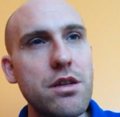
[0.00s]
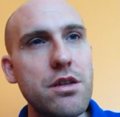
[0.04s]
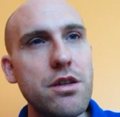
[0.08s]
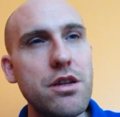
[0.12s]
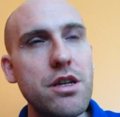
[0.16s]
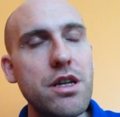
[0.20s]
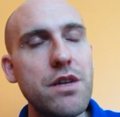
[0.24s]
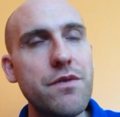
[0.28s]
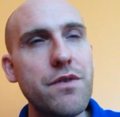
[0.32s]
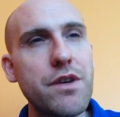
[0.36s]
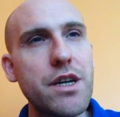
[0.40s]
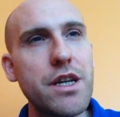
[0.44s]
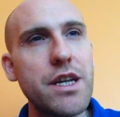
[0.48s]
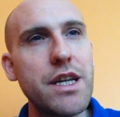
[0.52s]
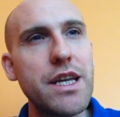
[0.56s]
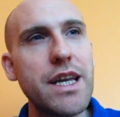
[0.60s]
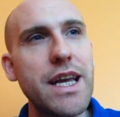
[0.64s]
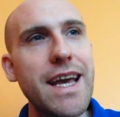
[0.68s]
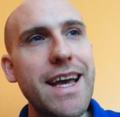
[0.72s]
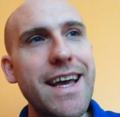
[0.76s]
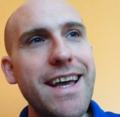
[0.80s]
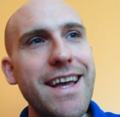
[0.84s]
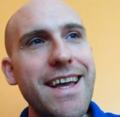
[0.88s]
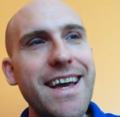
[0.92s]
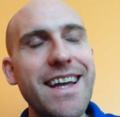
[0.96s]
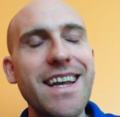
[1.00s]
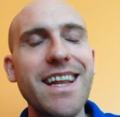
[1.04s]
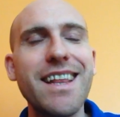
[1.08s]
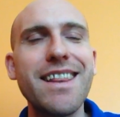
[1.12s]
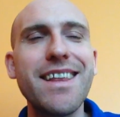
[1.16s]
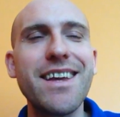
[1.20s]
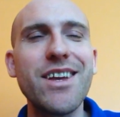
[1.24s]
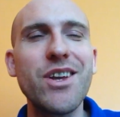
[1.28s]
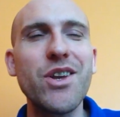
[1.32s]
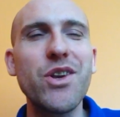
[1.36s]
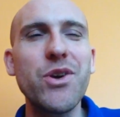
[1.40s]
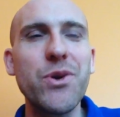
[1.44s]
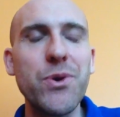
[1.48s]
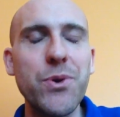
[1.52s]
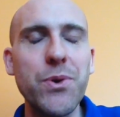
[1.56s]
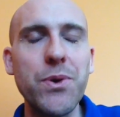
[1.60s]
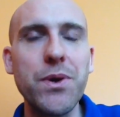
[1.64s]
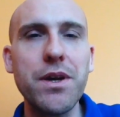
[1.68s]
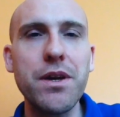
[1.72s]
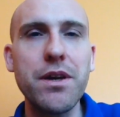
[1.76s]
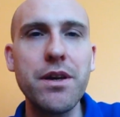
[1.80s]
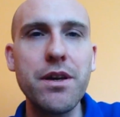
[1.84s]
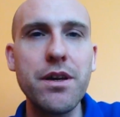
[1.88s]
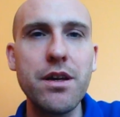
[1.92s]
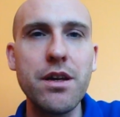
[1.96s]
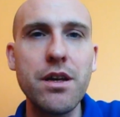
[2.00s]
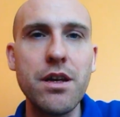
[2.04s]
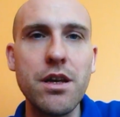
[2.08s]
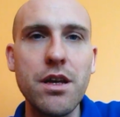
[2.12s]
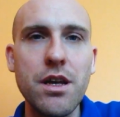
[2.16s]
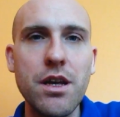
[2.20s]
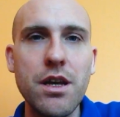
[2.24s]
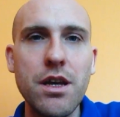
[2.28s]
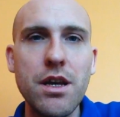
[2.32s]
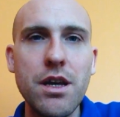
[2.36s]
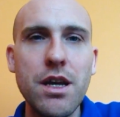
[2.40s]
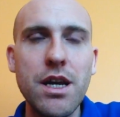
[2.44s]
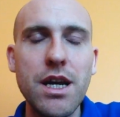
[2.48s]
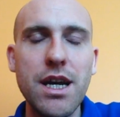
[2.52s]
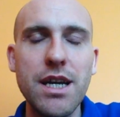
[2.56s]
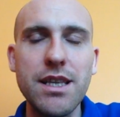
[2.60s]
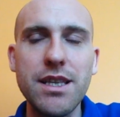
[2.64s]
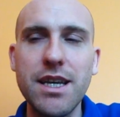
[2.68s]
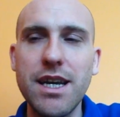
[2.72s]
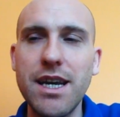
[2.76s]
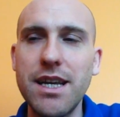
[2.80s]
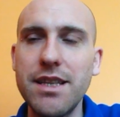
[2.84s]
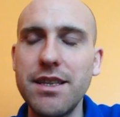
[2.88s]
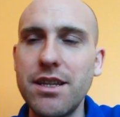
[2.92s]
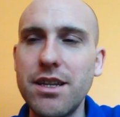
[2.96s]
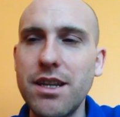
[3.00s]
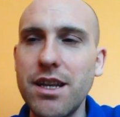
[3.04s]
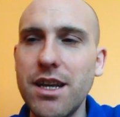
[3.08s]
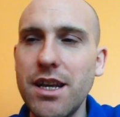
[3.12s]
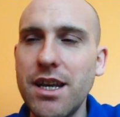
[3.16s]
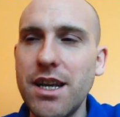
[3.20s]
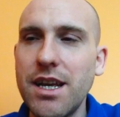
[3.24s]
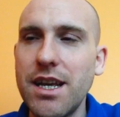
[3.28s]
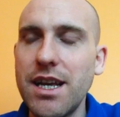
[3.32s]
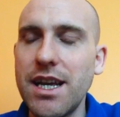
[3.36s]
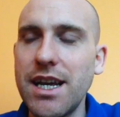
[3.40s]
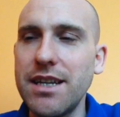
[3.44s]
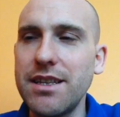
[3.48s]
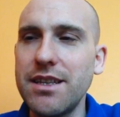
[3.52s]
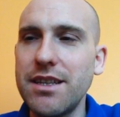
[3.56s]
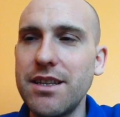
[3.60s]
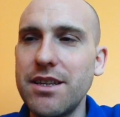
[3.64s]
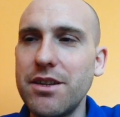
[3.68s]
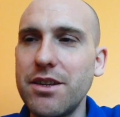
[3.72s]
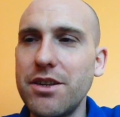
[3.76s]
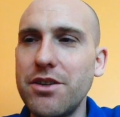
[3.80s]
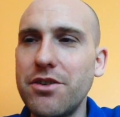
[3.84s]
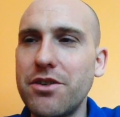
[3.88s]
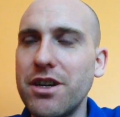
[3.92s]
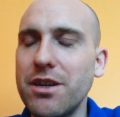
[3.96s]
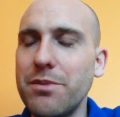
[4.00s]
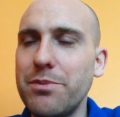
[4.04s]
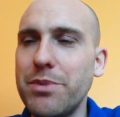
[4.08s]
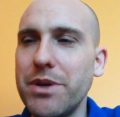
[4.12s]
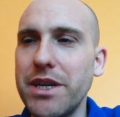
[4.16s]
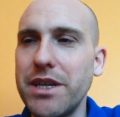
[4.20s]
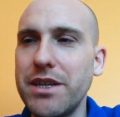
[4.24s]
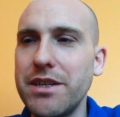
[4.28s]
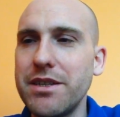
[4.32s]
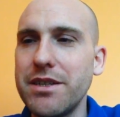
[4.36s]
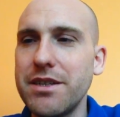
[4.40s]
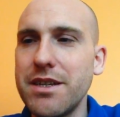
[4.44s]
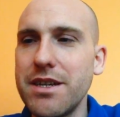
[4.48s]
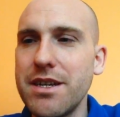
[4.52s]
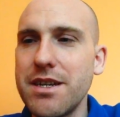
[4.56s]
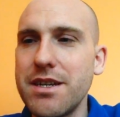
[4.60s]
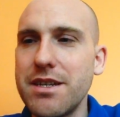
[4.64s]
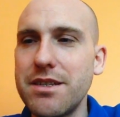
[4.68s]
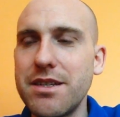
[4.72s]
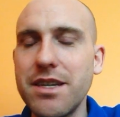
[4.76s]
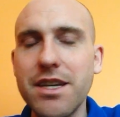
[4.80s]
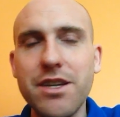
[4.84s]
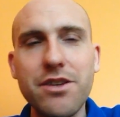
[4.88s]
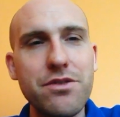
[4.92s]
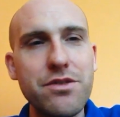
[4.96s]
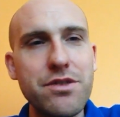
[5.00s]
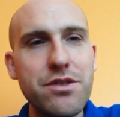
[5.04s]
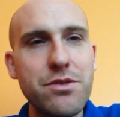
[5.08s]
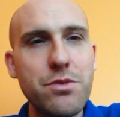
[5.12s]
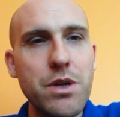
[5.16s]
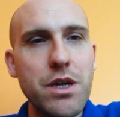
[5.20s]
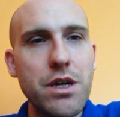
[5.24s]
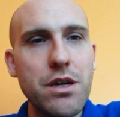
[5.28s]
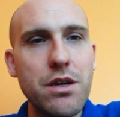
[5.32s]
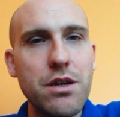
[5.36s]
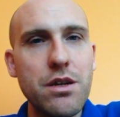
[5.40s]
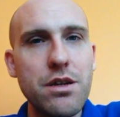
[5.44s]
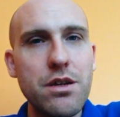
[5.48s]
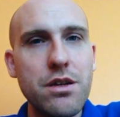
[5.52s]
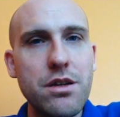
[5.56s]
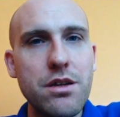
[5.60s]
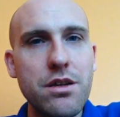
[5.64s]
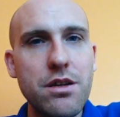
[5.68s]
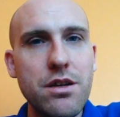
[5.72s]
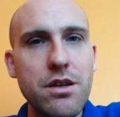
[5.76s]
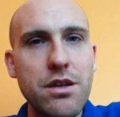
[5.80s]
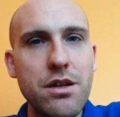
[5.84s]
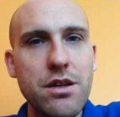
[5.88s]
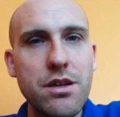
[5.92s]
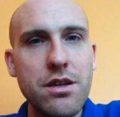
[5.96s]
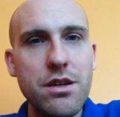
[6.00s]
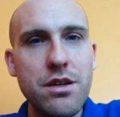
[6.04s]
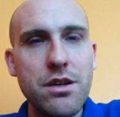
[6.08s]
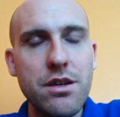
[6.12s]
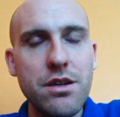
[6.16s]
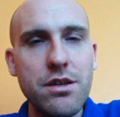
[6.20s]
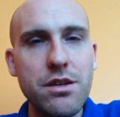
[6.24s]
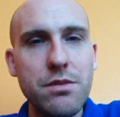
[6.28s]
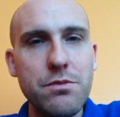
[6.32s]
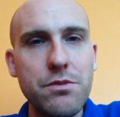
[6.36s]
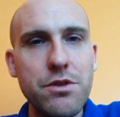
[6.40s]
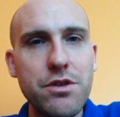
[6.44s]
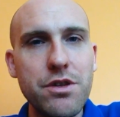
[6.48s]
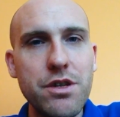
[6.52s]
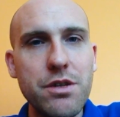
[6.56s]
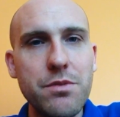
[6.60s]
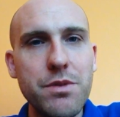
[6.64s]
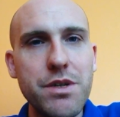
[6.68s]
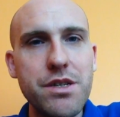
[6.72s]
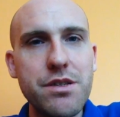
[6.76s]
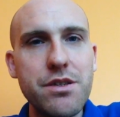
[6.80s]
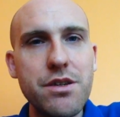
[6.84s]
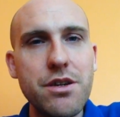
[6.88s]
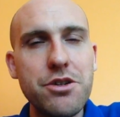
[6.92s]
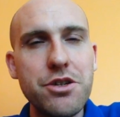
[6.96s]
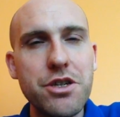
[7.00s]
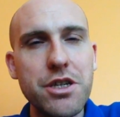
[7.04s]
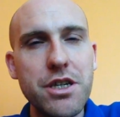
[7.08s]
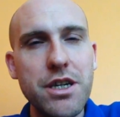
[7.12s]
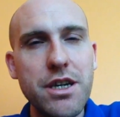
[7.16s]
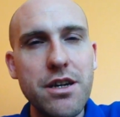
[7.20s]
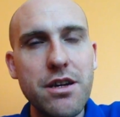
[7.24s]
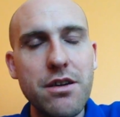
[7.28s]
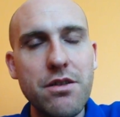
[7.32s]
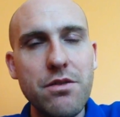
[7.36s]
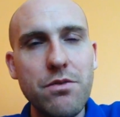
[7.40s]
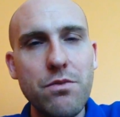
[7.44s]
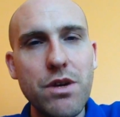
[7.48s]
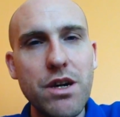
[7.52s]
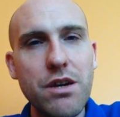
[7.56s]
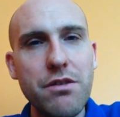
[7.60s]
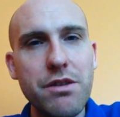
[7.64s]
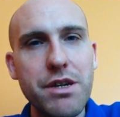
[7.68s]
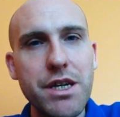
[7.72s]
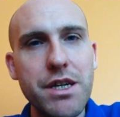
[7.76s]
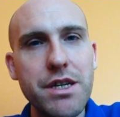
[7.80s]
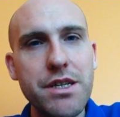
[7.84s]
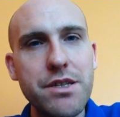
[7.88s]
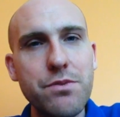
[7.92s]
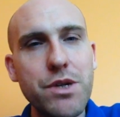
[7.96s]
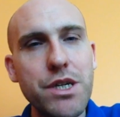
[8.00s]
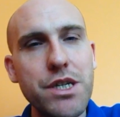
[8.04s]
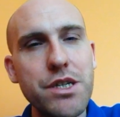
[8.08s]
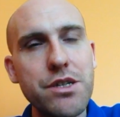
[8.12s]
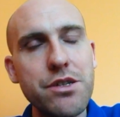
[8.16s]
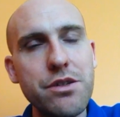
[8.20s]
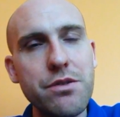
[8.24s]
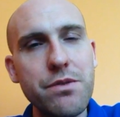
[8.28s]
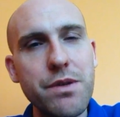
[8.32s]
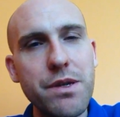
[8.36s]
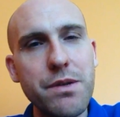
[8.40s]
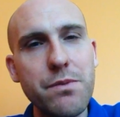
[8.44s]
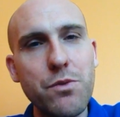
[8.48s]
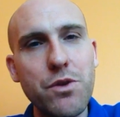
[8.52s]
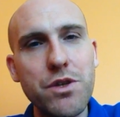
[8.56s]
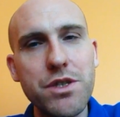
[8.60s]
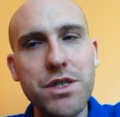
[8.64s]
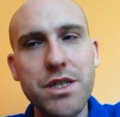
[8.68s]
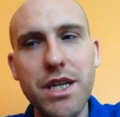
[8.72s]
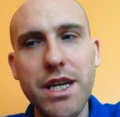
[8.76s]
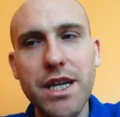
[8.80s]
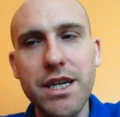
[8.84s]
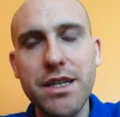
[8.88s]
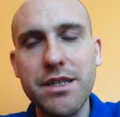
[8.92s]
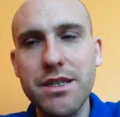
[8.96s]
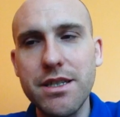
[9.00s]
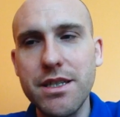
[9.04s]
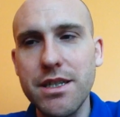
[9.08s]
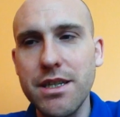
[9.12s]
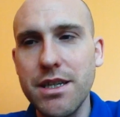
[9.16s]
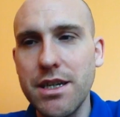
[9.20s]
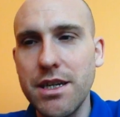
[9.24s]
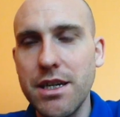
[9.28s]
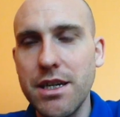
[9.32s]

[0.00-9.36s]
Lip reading: you're never going to get anything new, and you're not going to be sitting on Twitter, and I'm not going to be searching out where he is, what he's doing, what's next.